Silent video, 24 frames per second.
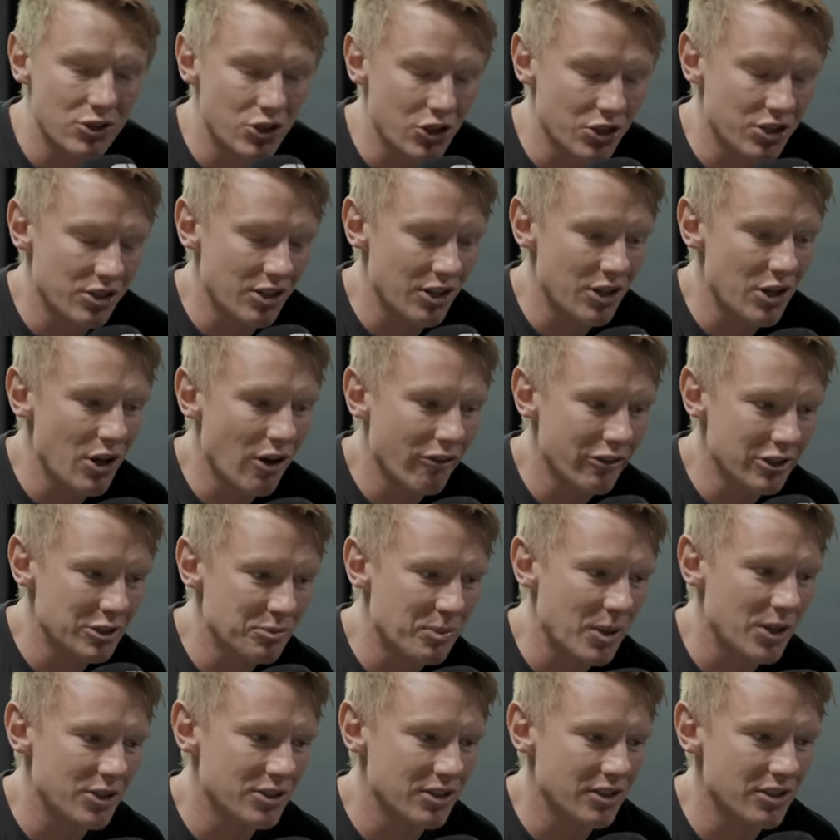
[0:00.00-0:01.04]
just the novice
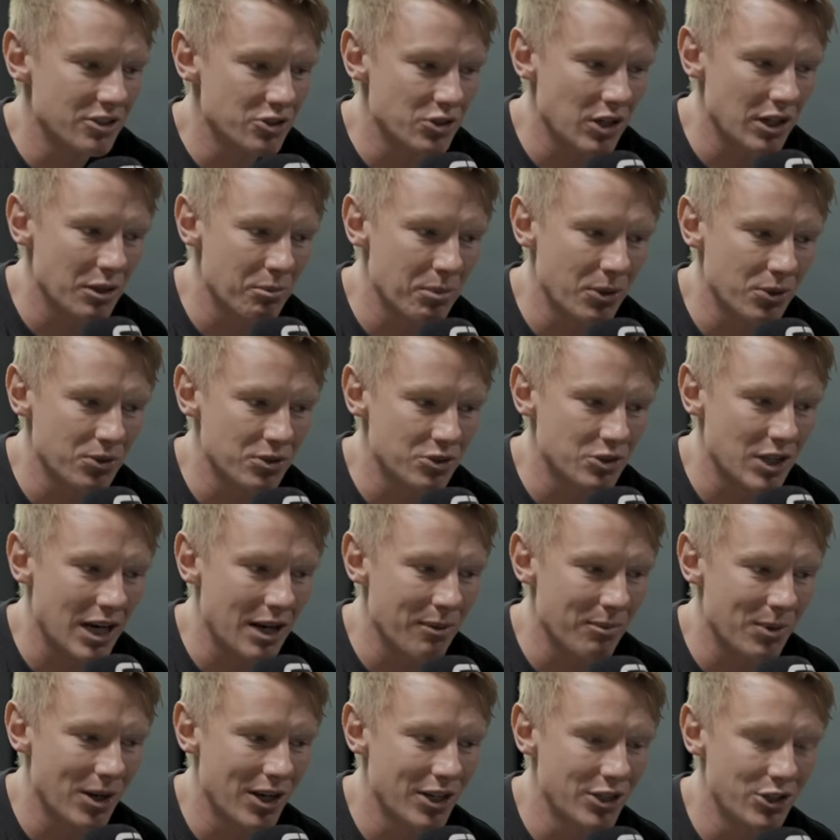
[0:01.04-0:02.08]
person that's trying to build a
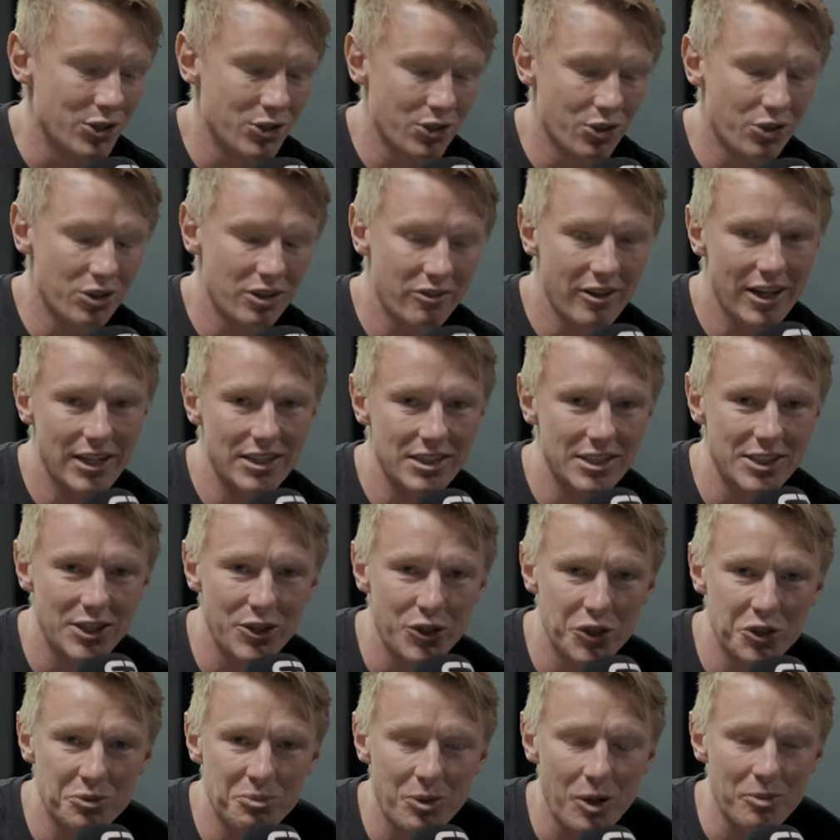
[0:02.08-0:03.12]
track bike, you could have had a
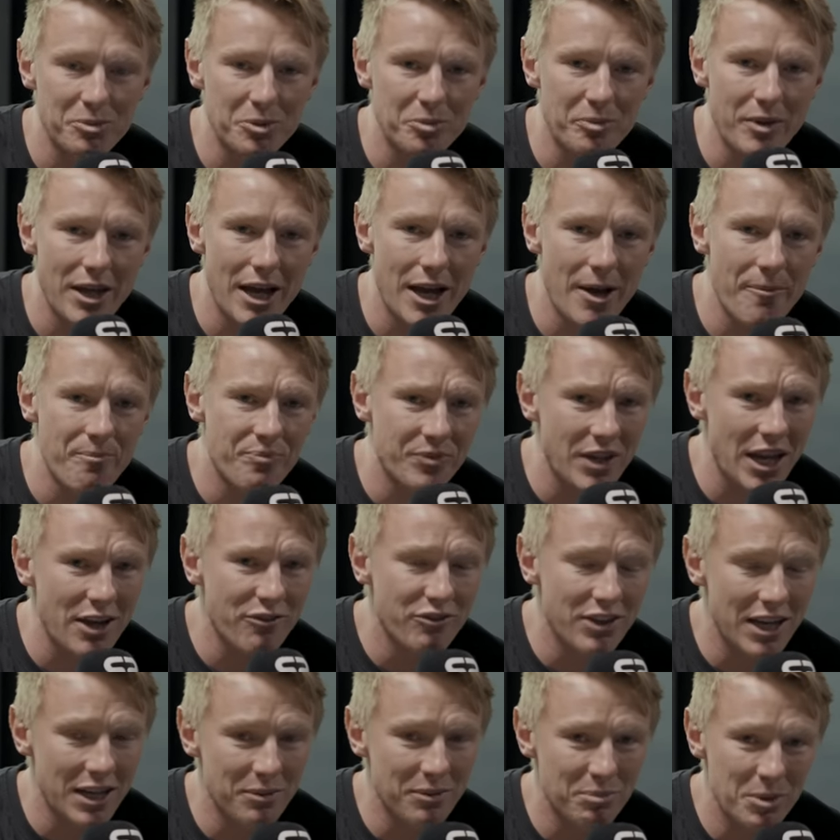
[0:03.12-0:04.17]
serious problem there.
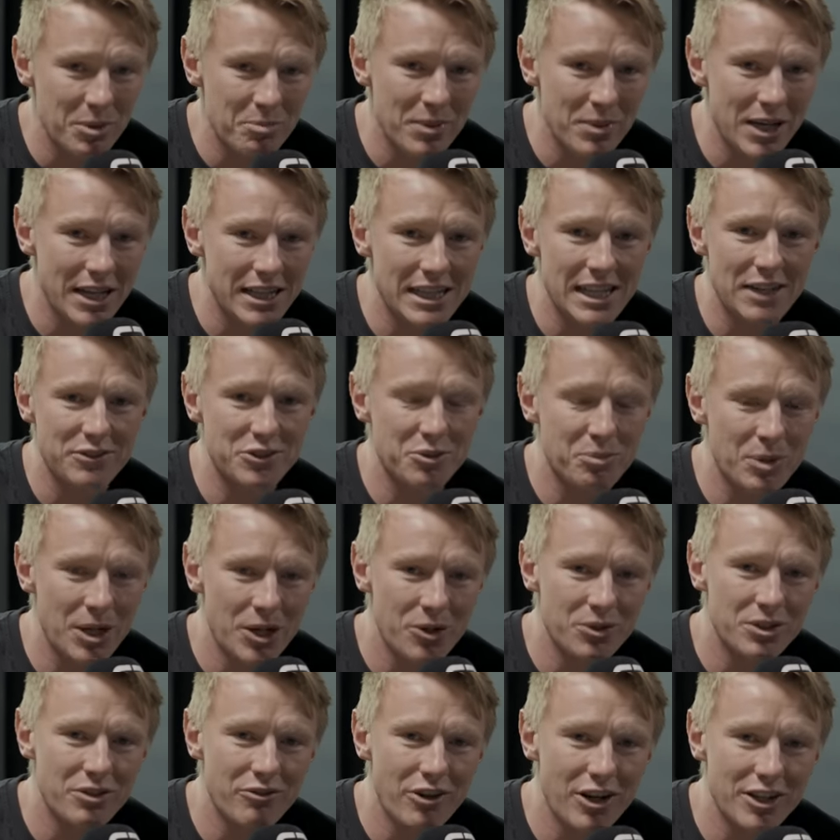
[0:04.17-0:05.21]
If that had been me left to my
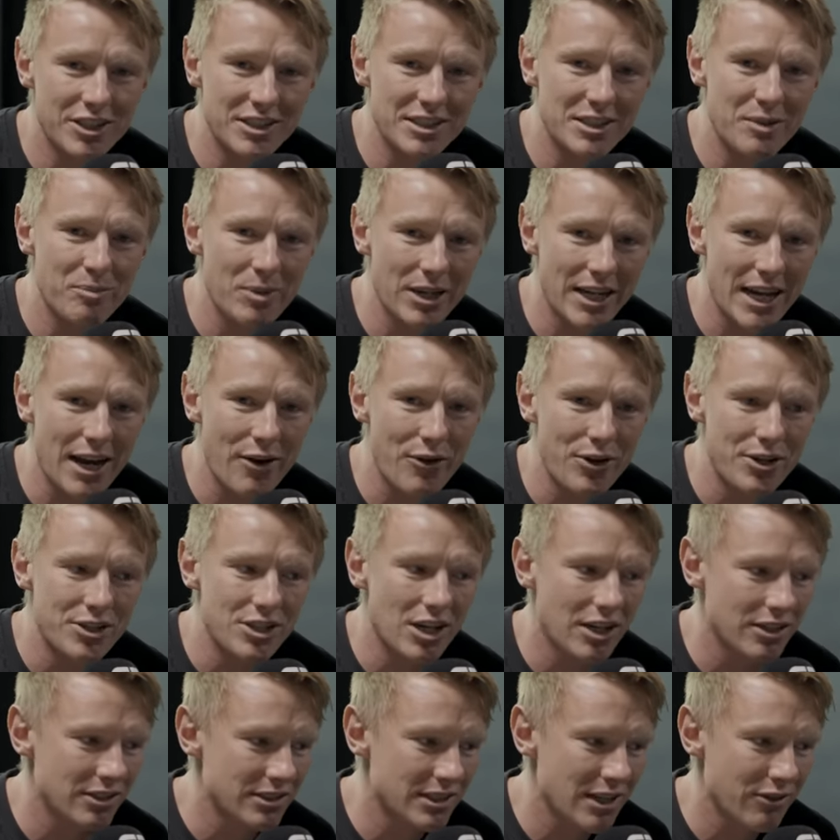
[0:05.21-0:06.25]
own devices in my garage,
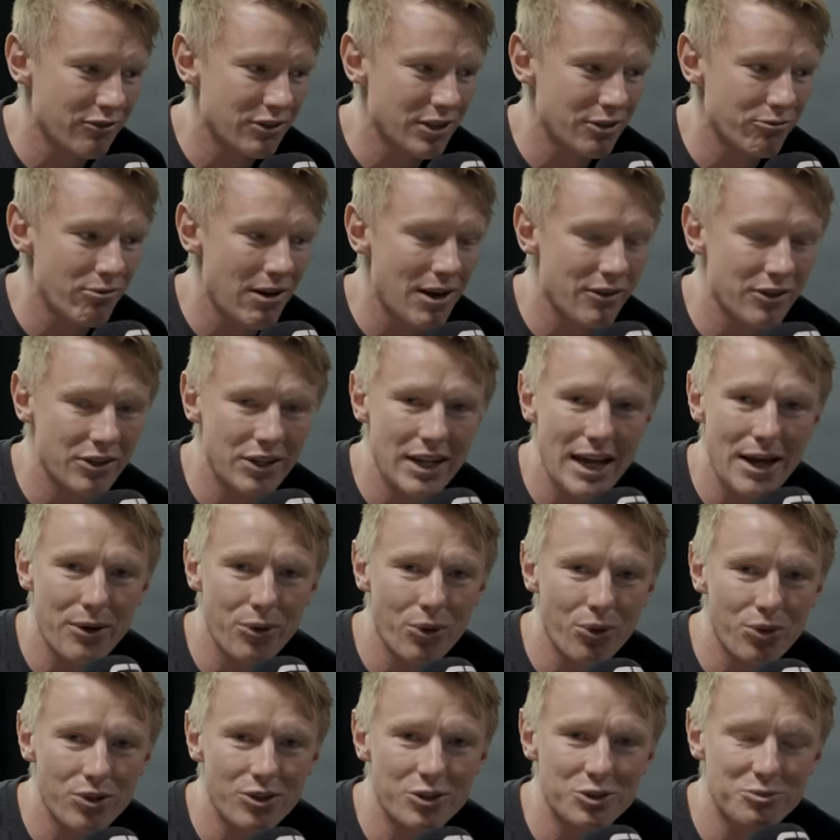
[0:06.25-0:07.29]
I'd have definitely rounded out
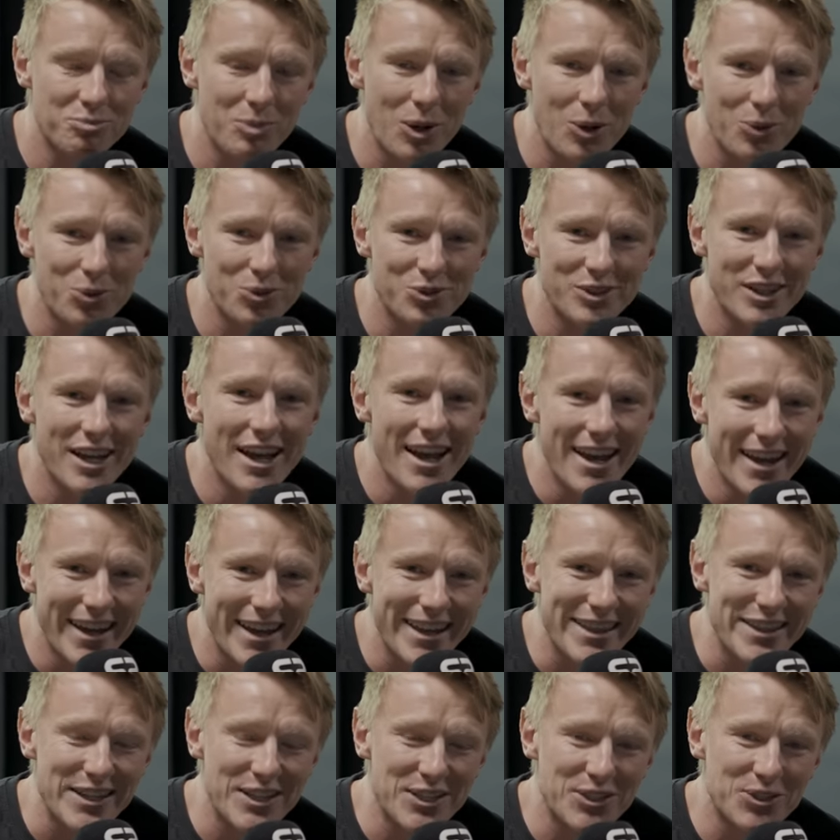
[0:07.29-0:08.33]
all those bolts
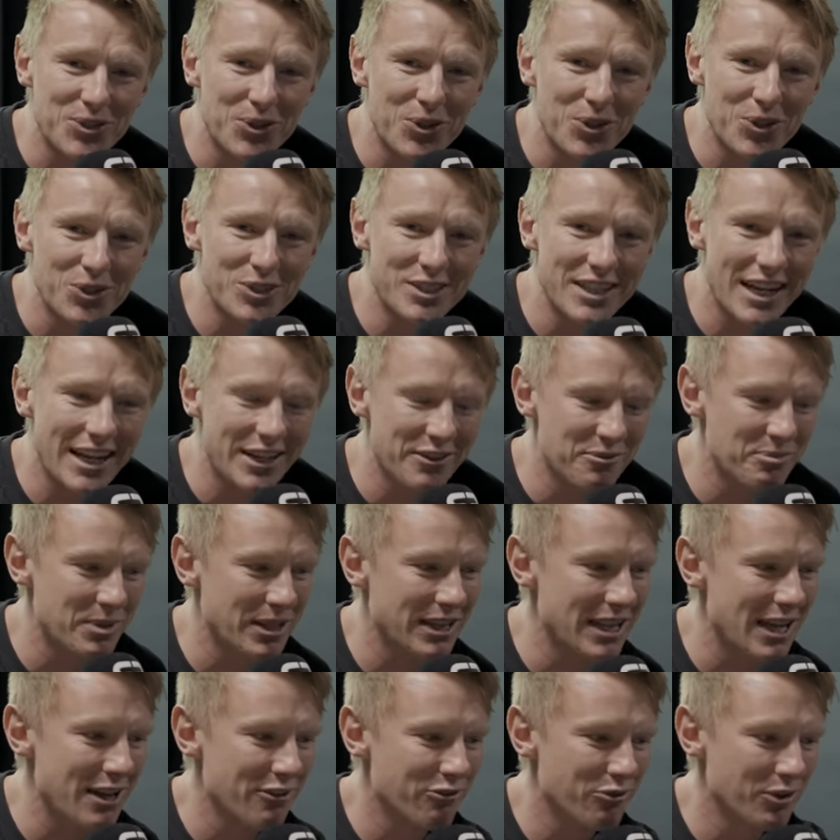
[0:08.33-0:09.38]
in the exhaust and have been
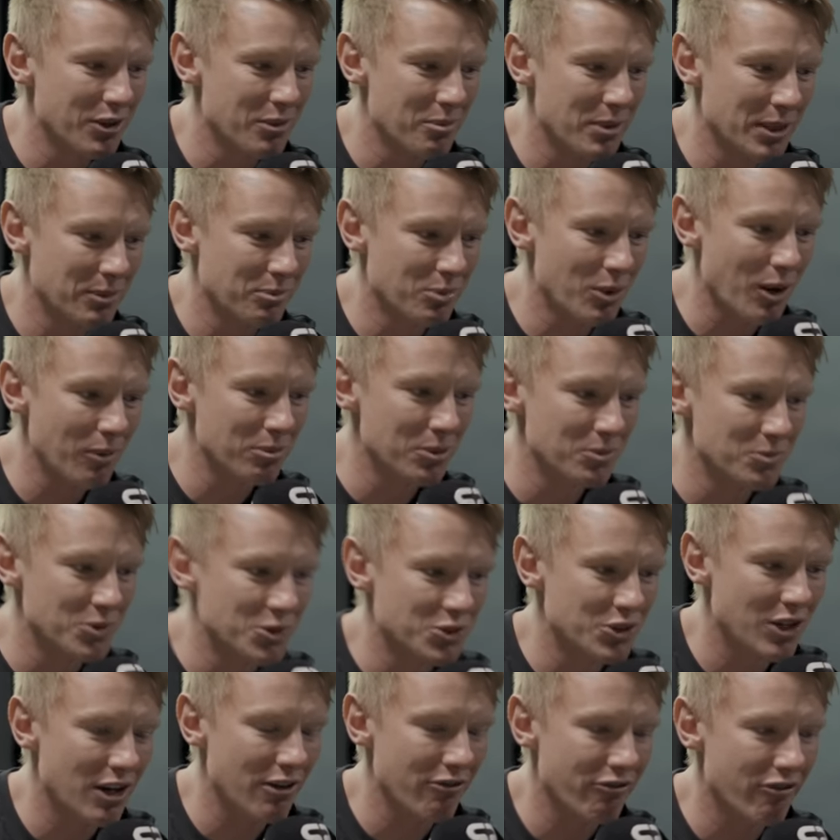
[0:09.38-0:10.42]
left with a big problem to
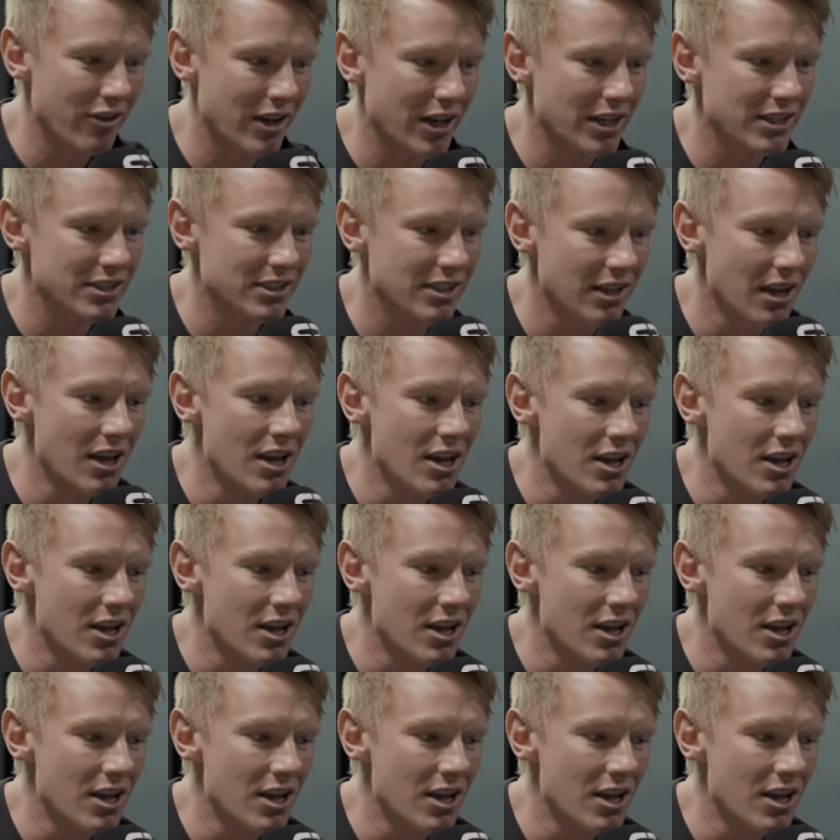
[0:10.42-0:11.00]
try and fix.